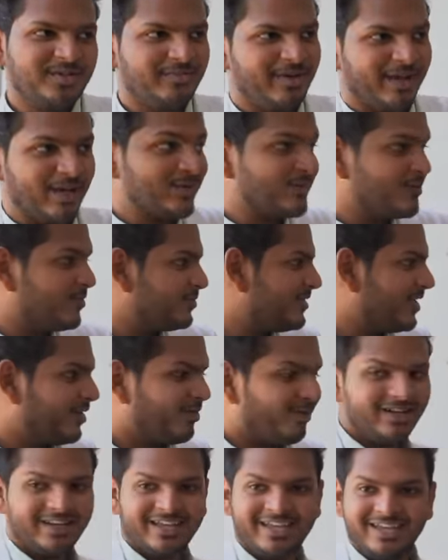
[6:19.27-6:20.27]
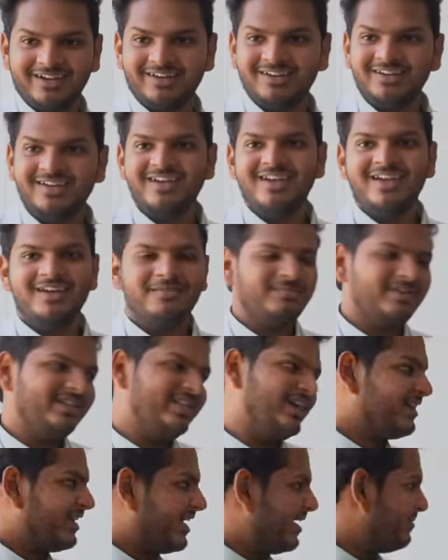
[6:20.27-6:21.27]
The microscopes are all here, but
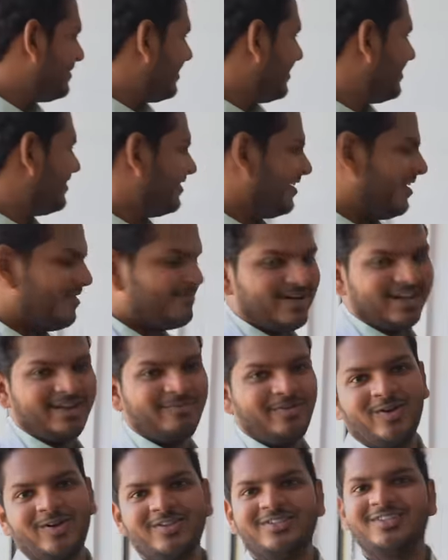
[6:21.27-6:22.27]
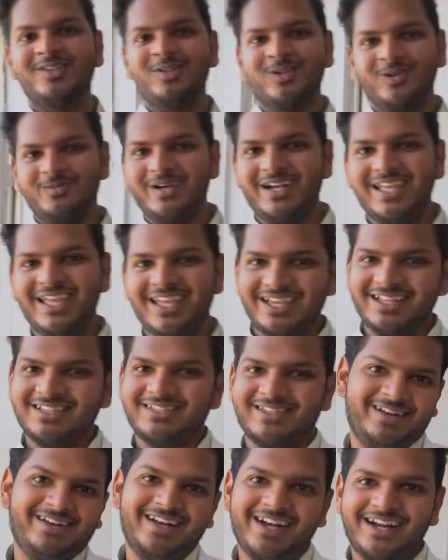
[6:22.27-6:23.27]
they are kept in the almari because nobody is
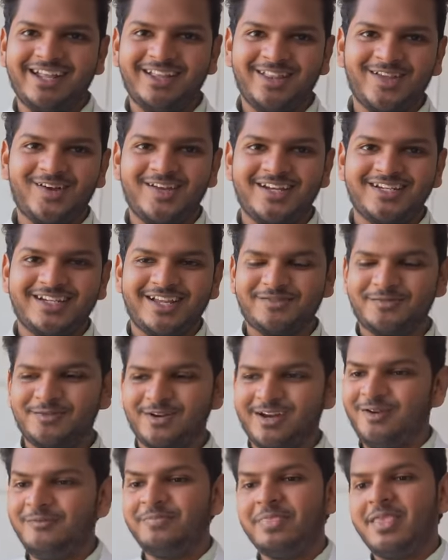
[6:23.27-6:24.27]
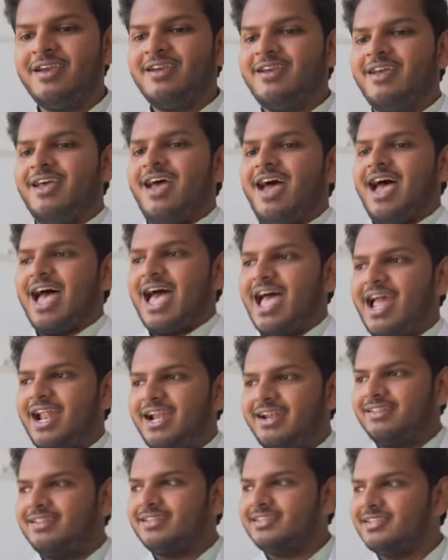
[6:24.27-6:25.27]
attending the college as for now.
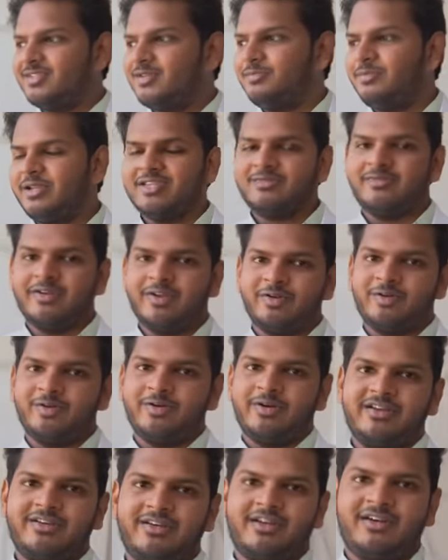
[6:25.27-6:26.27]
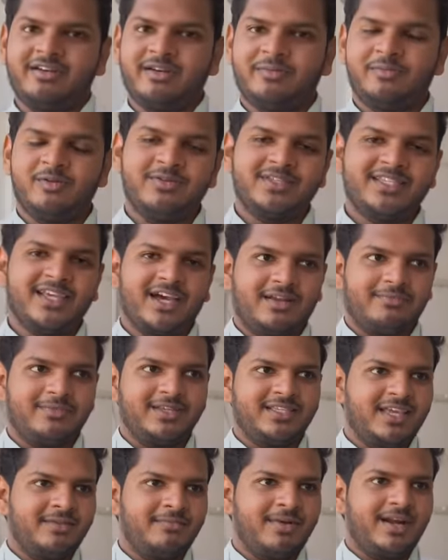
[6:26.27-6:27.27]
And this is the place where you do WBC,
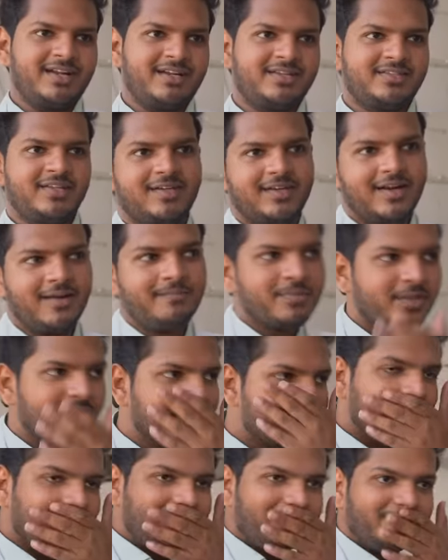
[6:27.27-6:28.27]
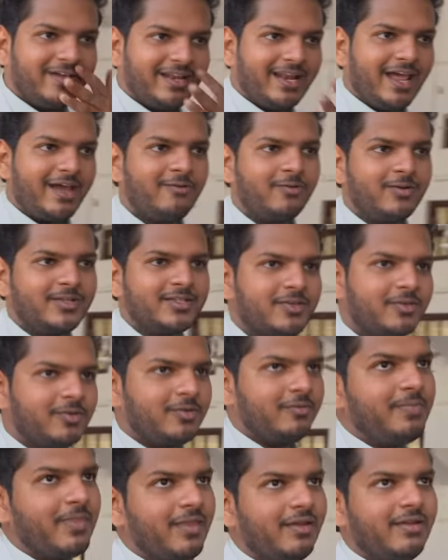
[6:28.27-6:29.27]
RBC, HEMAT, etc. So when I was, you
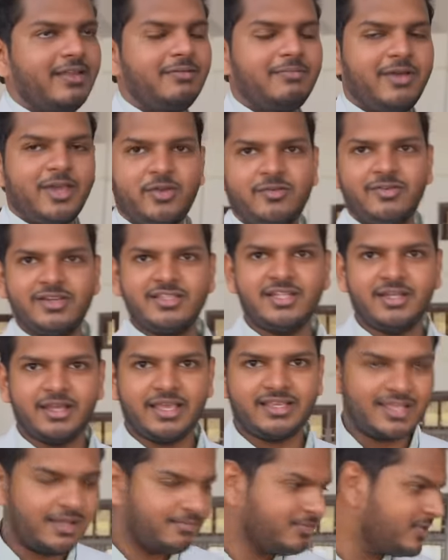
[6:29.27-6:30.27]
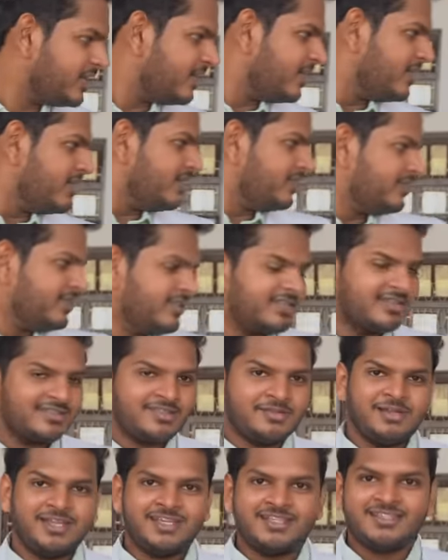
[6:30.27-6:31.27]
know, in my university exams, this is
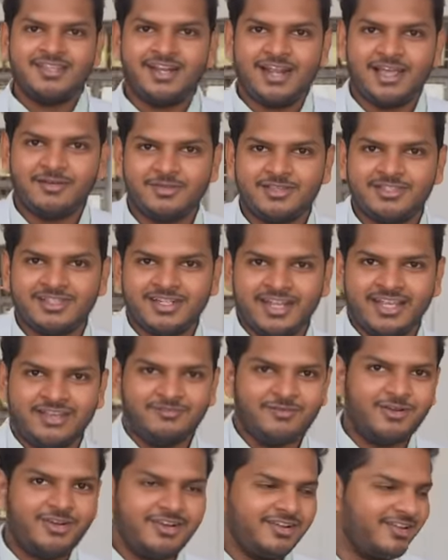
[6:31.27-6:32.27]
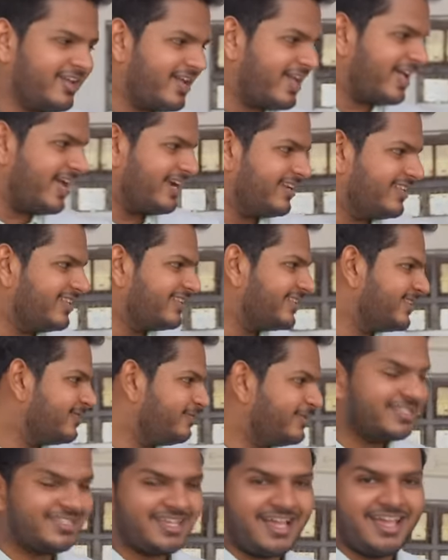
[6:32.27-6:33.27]
the place that I was sitting for, and this is the
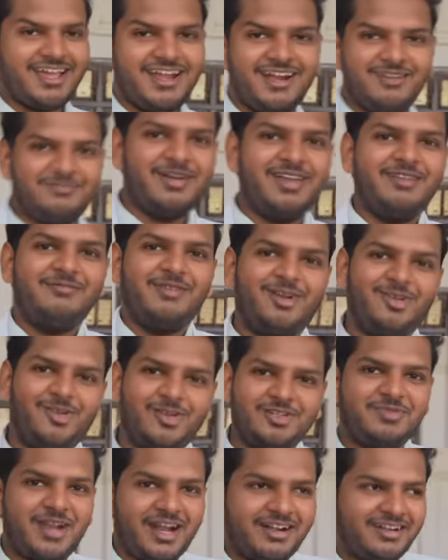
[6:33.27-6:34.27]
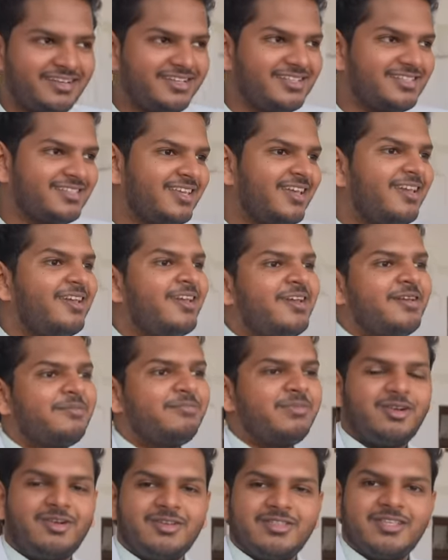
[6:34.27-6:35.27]
place I had my hematology practicals,
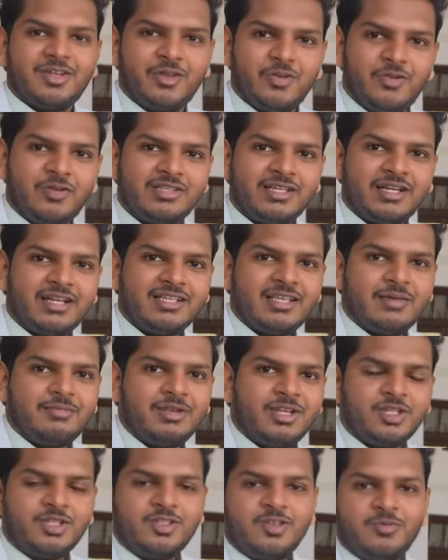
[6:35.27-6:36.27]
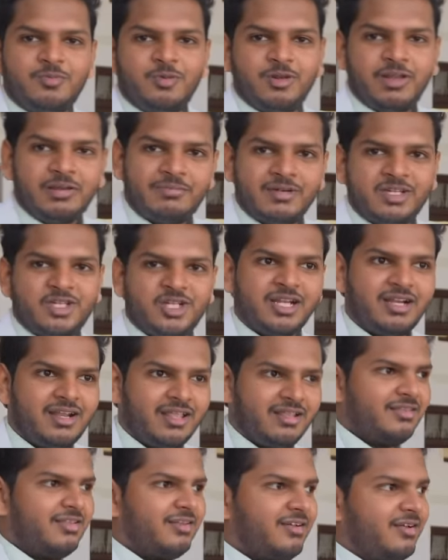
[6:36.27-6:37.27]
because in university examinations you pull up a sheet
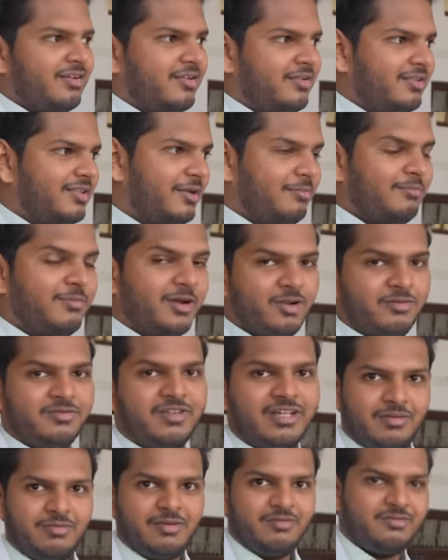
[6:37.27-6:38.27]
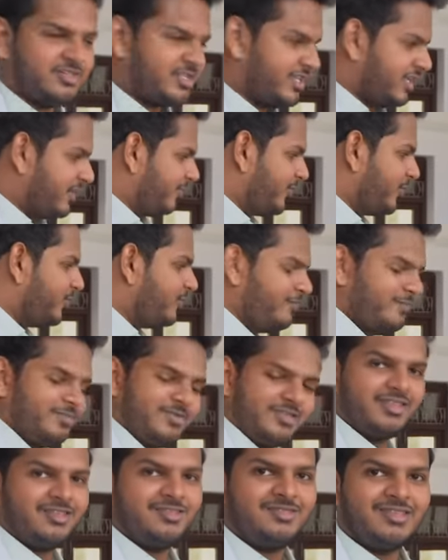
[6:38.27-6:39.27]
and the number of the table which they give you,
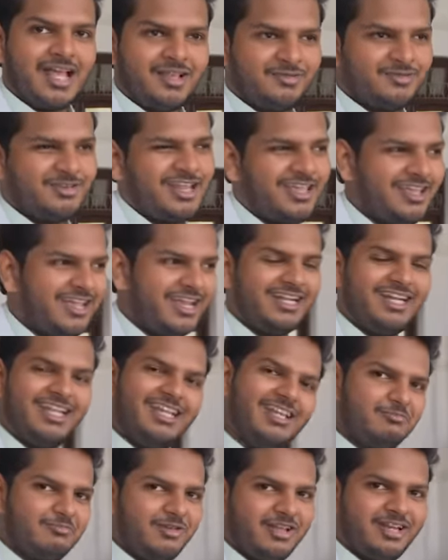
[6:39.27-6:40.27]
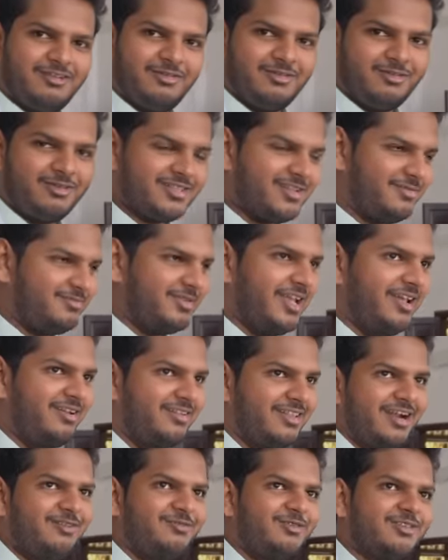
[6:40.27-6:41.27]
this, that was like 18 number or
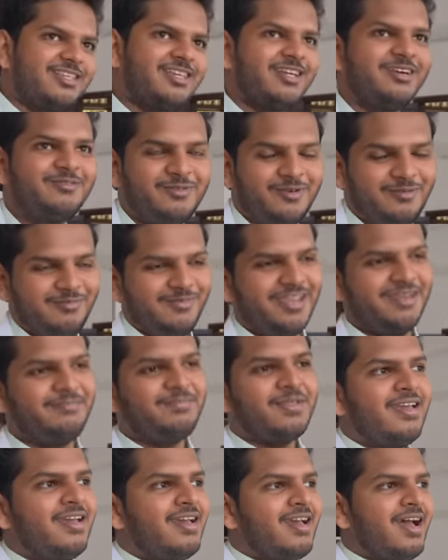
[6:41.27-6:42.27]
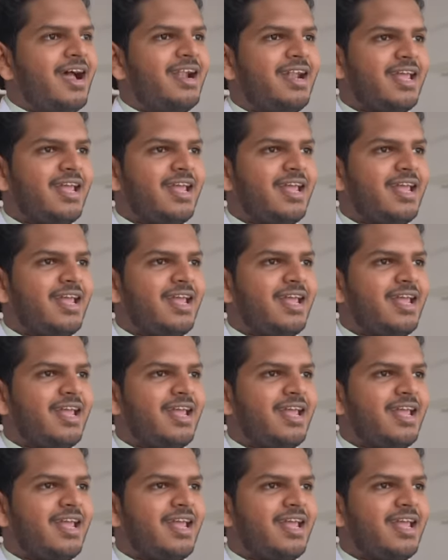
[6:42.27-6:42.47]
something, that was here for me.